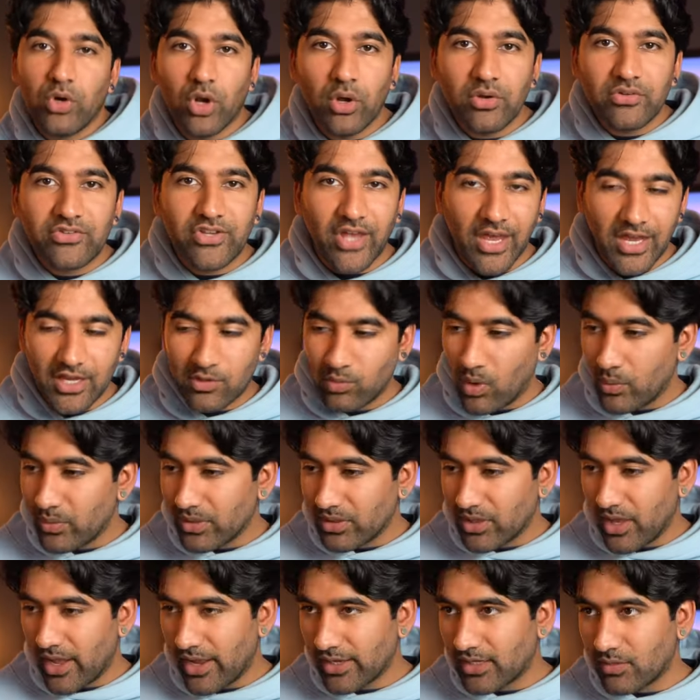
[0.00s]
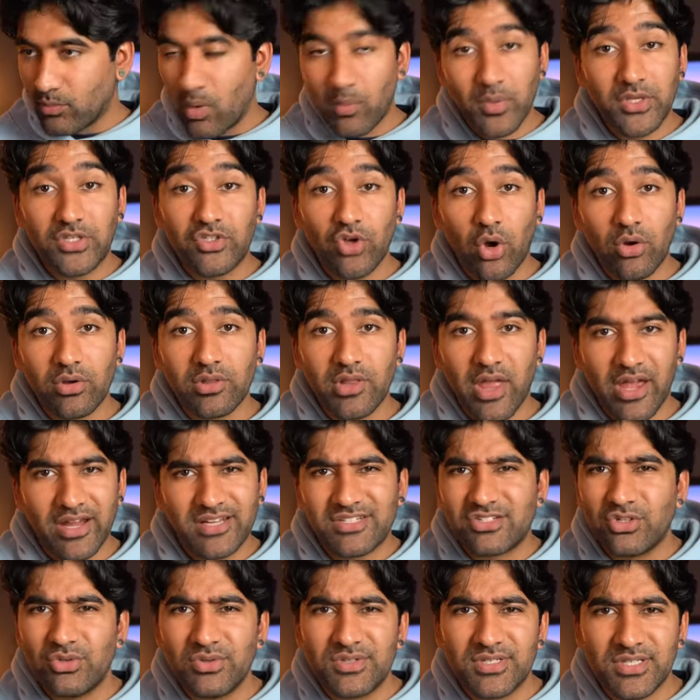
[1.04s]
We don't take what we like and what we don't
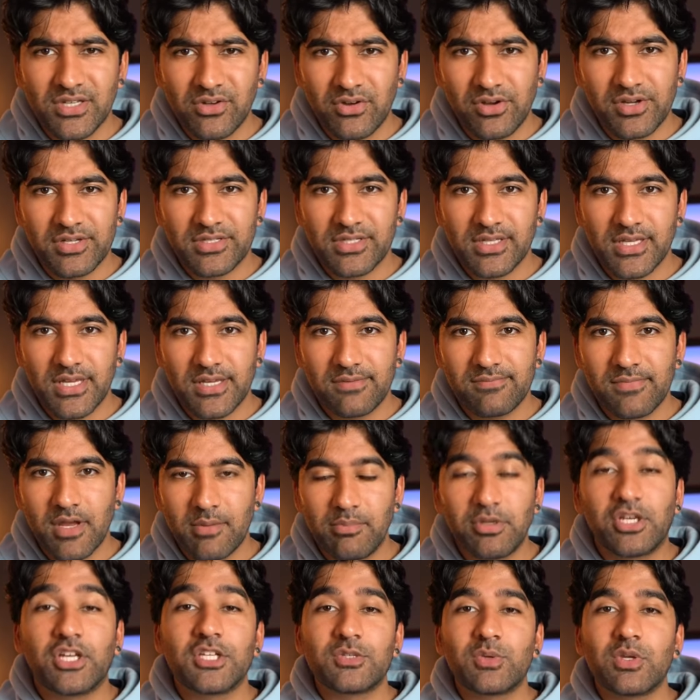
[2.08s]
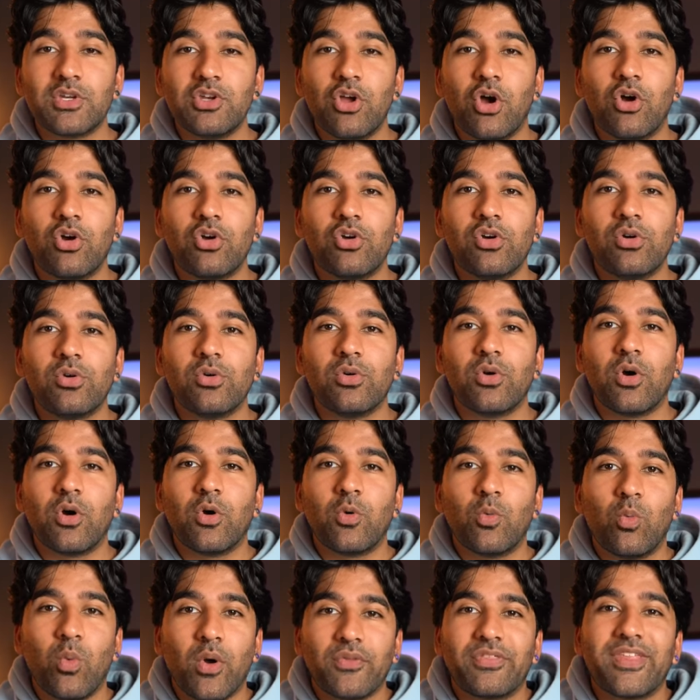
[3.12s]
like too seriously because we know
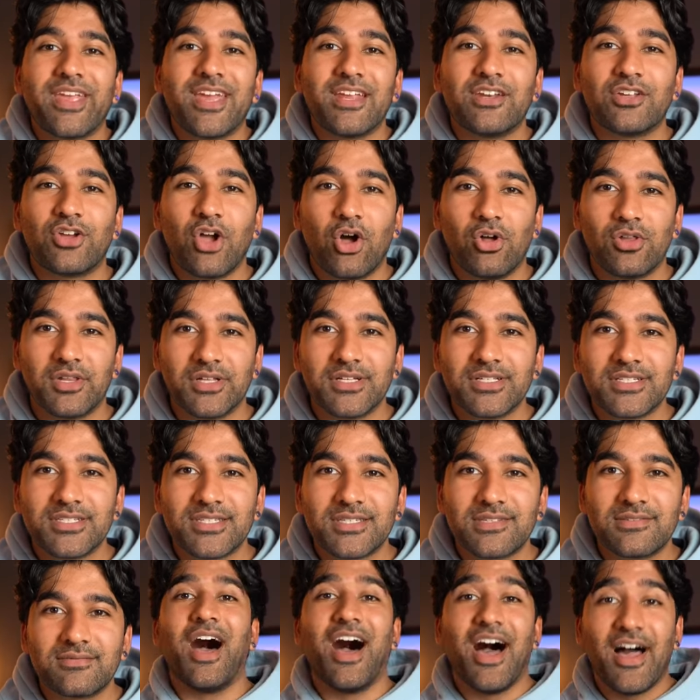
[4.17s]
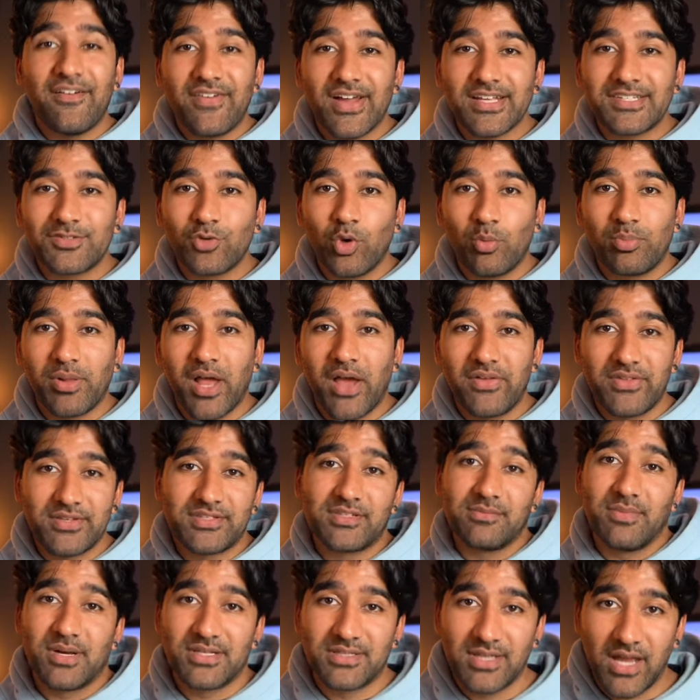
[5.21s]
what the end goal is. I've had to apply this
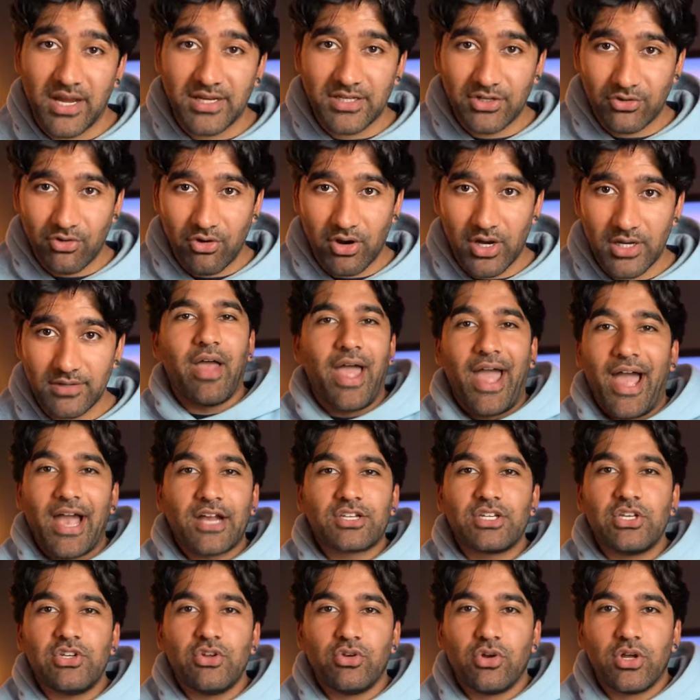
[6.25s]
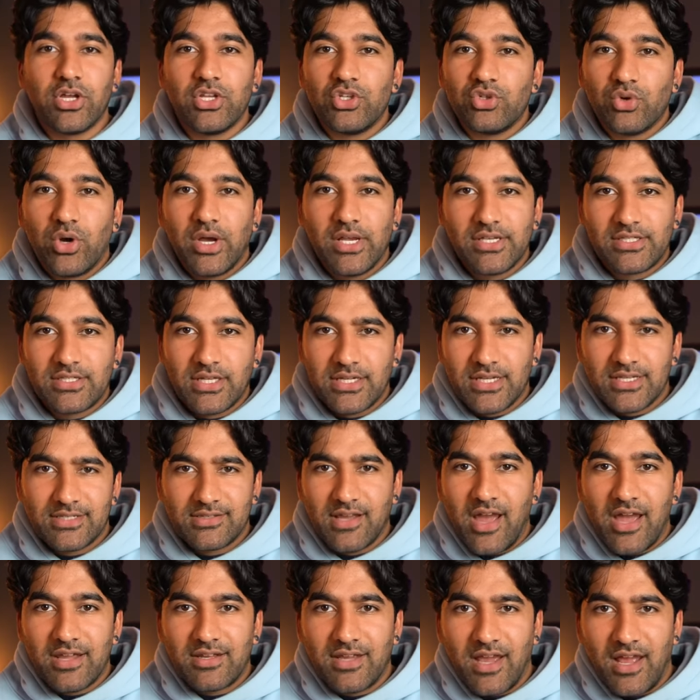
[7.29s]
to my psych degree. I actually do not enjoy studying
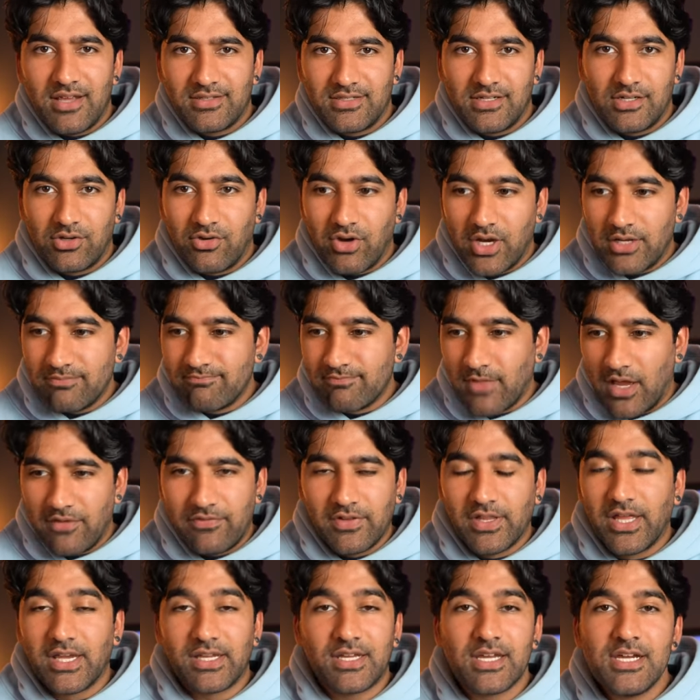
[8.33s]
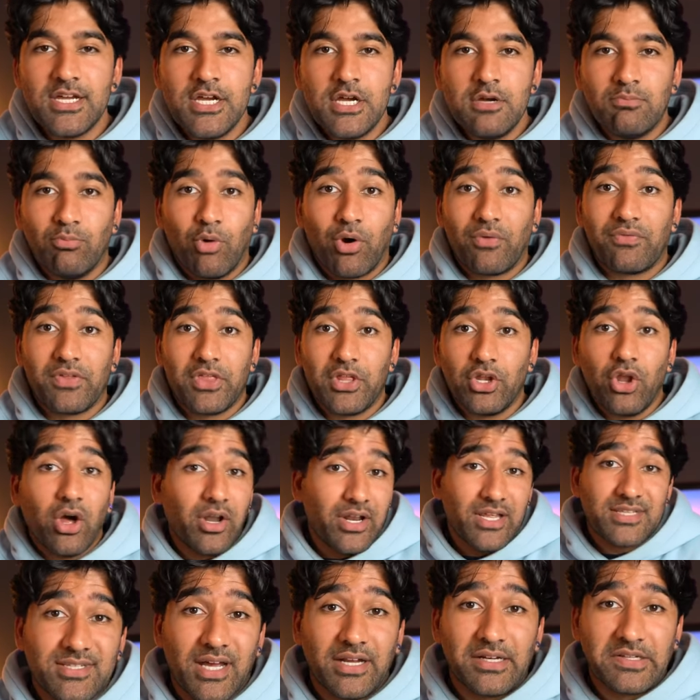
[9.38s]
psych as a degree. I feel like more often than
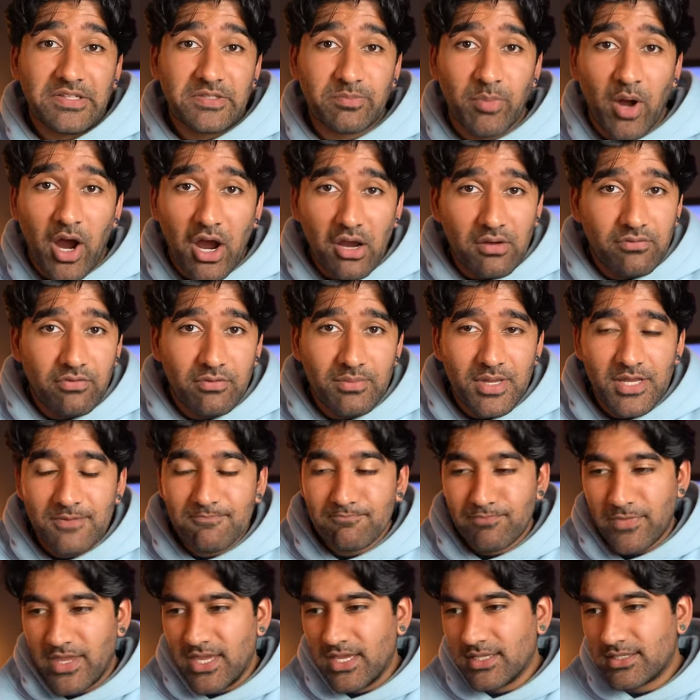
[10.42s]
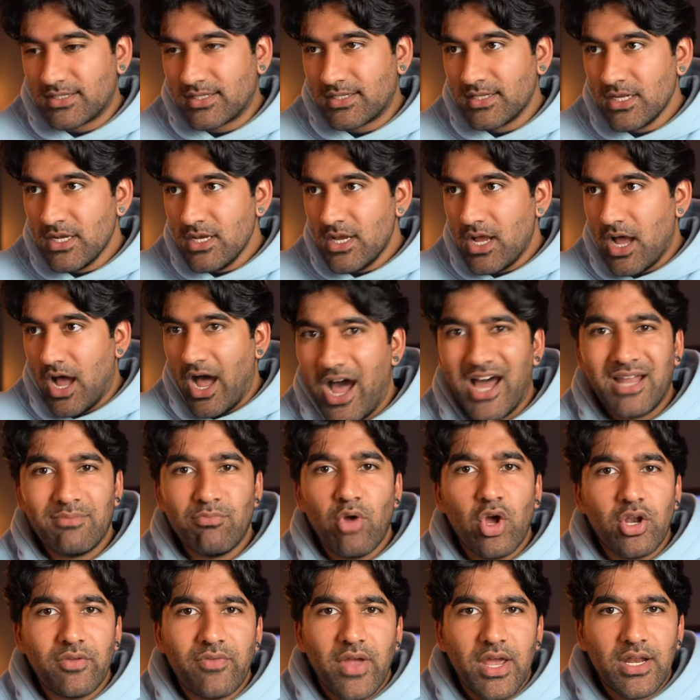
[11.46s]
not, it's uninspiring for me. It's
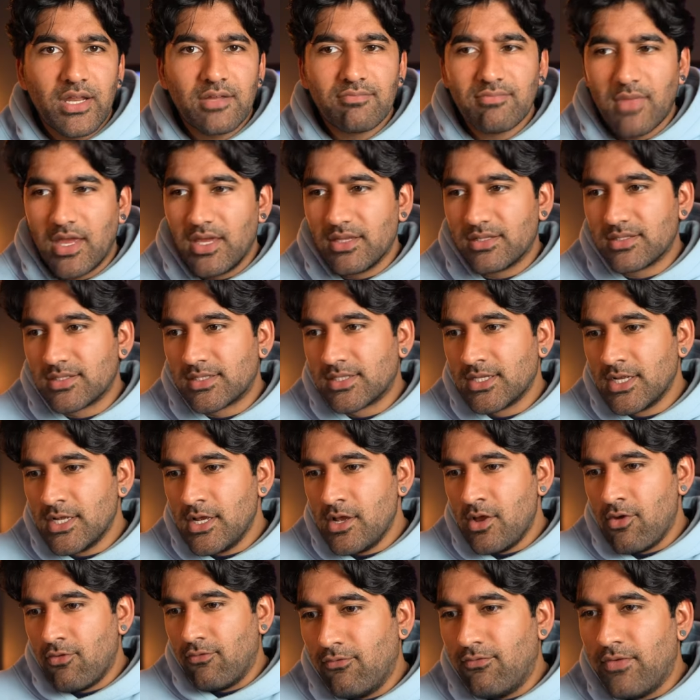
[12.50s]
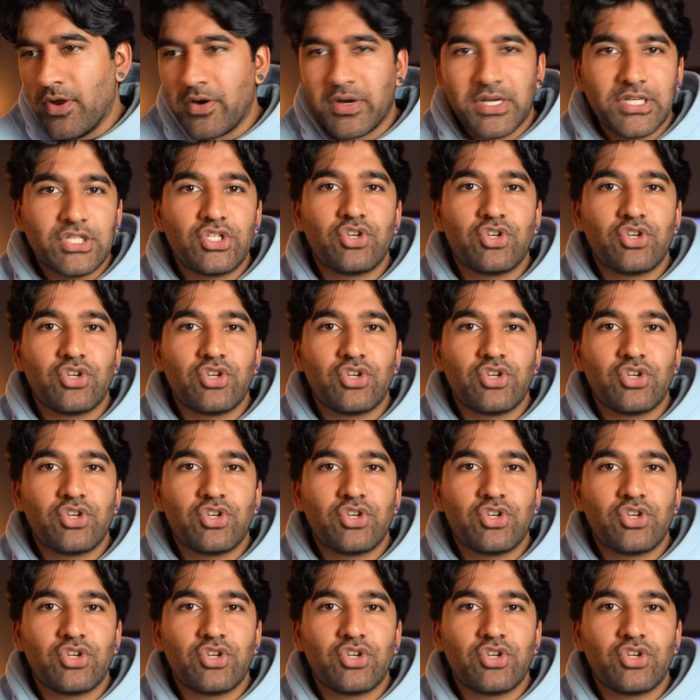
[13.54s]
unmotivating. It's very